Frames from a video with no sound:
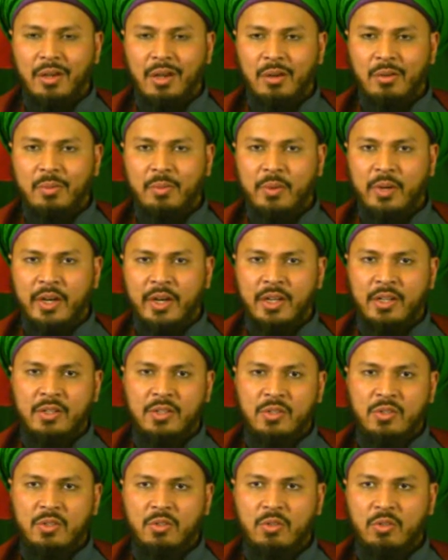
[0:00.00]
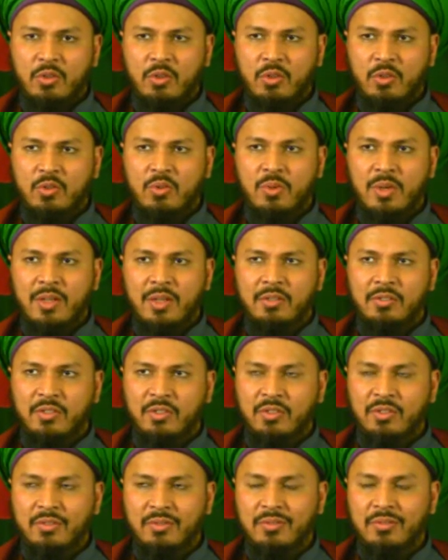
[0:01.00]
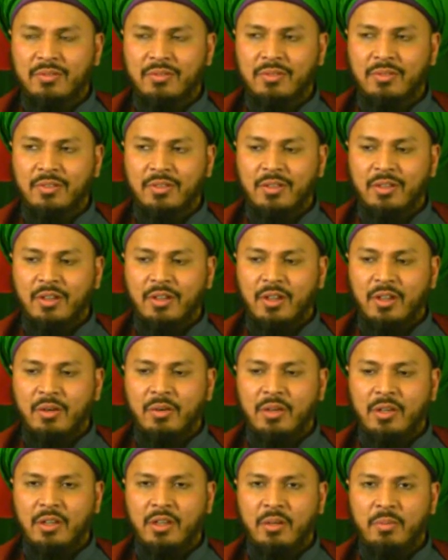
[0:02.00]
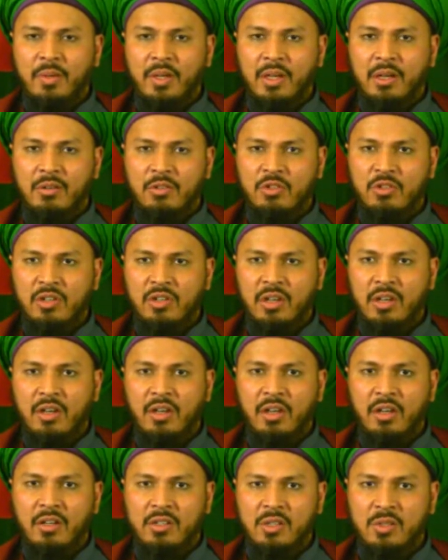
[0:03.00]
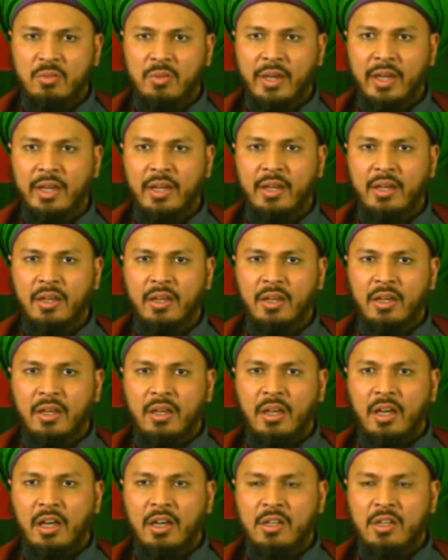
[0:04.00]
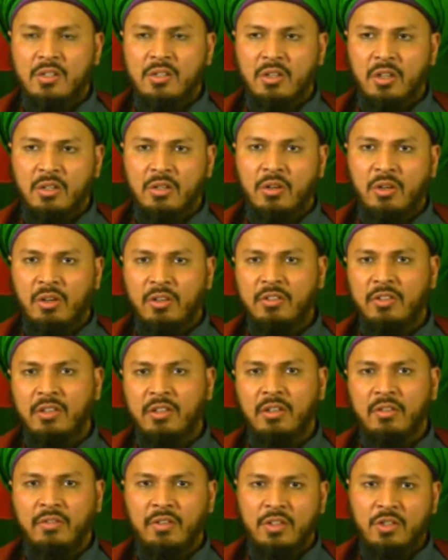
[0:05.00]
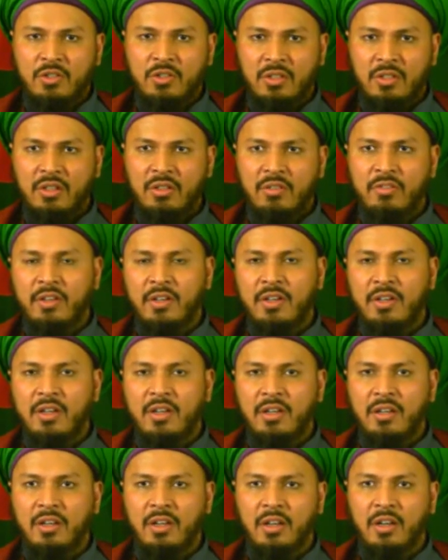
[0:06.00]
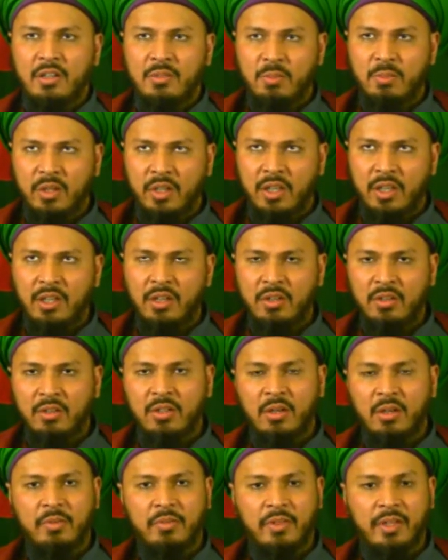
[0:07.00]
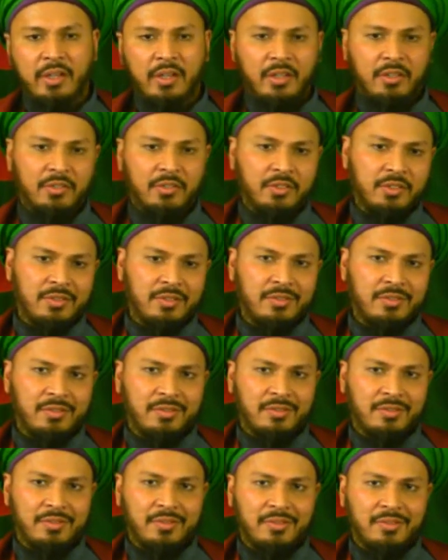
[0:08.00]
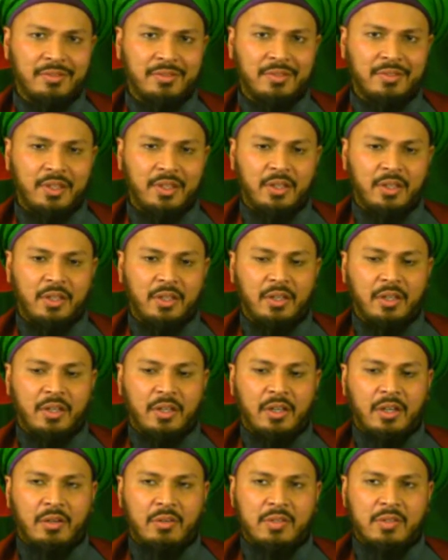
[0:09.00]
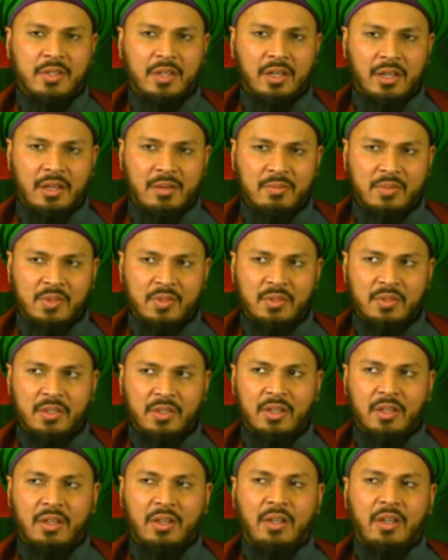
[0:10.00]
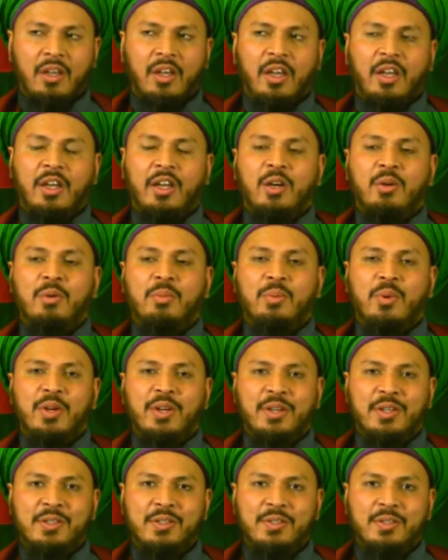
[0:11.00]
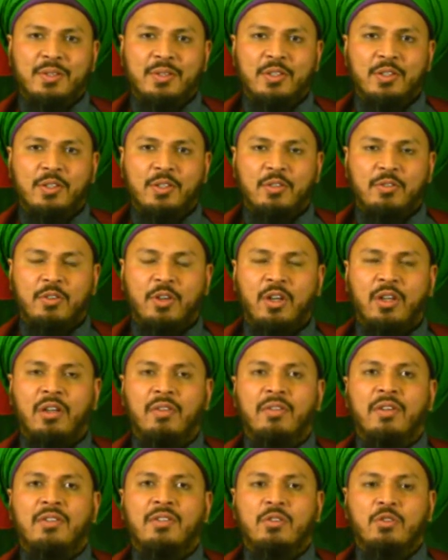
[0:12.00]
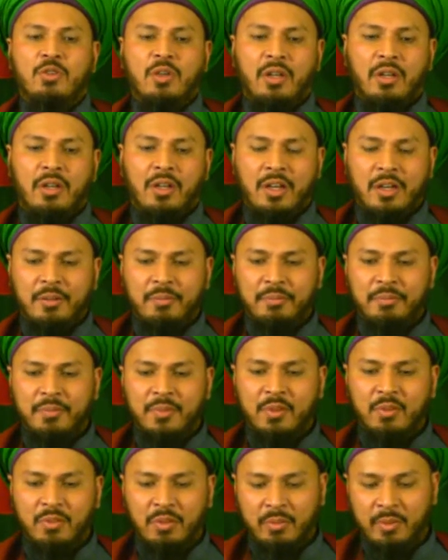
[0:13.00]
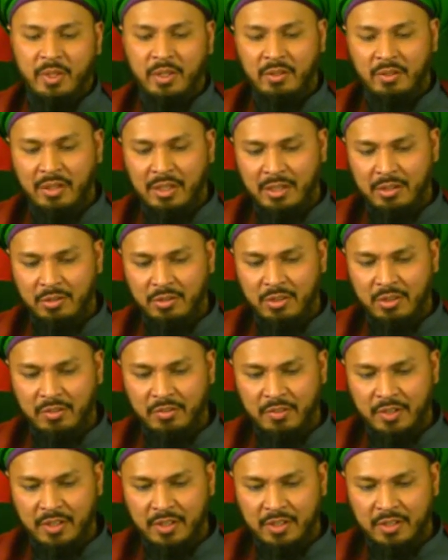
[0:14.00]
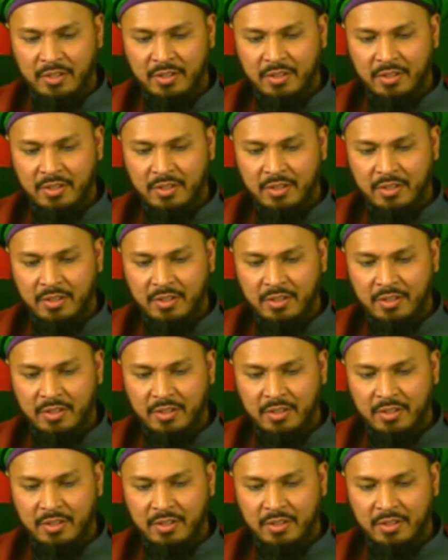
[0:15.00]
our prayers to those ones who are keeping our Shaykh and his way, that is not causing division and fitna and is putting it on top of their heads. Our salams and our prayers, all of us, inshallah. Wa min Allahu tawfiq.